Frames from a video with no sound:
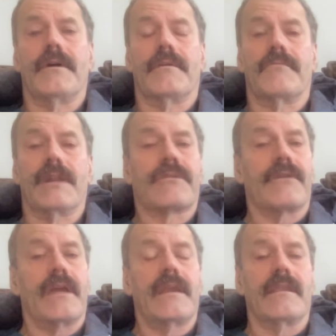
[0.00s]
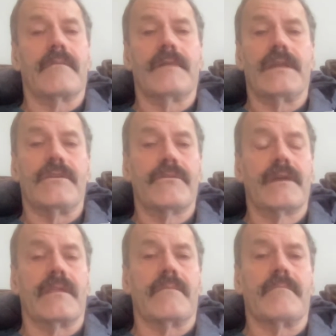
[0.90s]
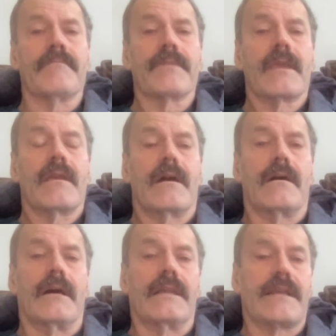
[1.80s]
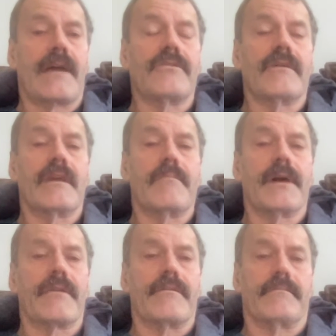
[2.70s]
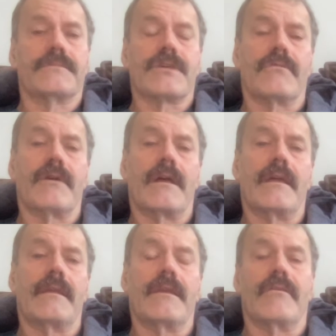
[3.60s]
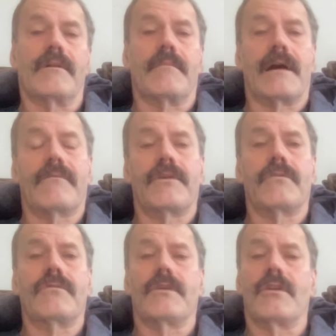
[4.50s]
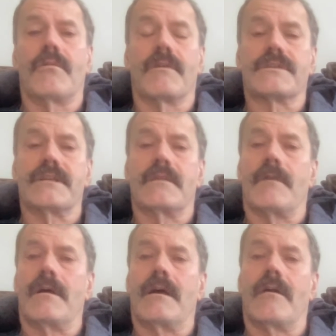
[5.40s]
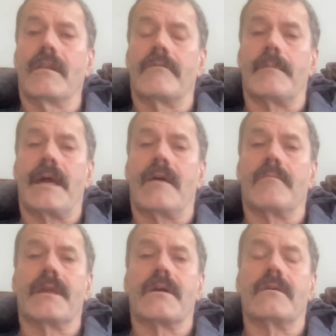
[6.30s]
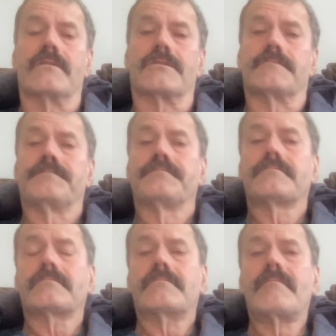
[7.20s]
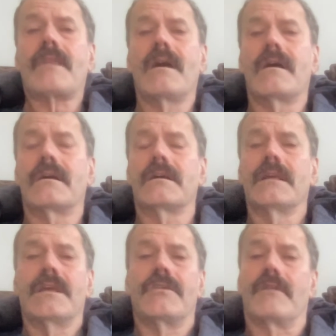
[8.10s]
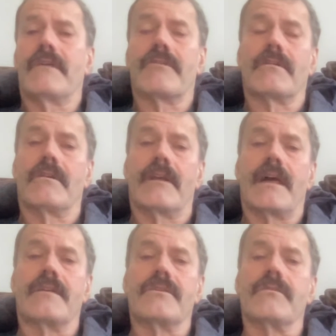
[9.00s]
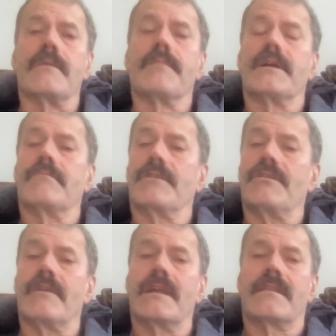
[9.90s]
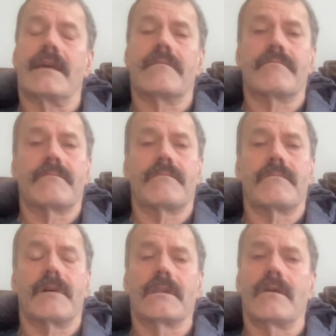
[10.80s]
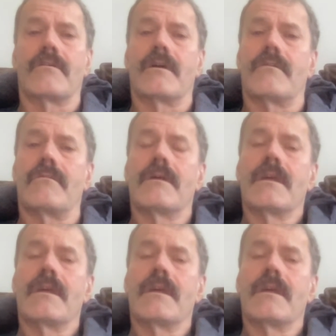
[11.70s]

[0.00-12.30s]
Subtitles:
recreating them and doing them is how you get better. So, in my view, you don't want to send all of them out because you're never going to learn how to do it. But when you get that one logo,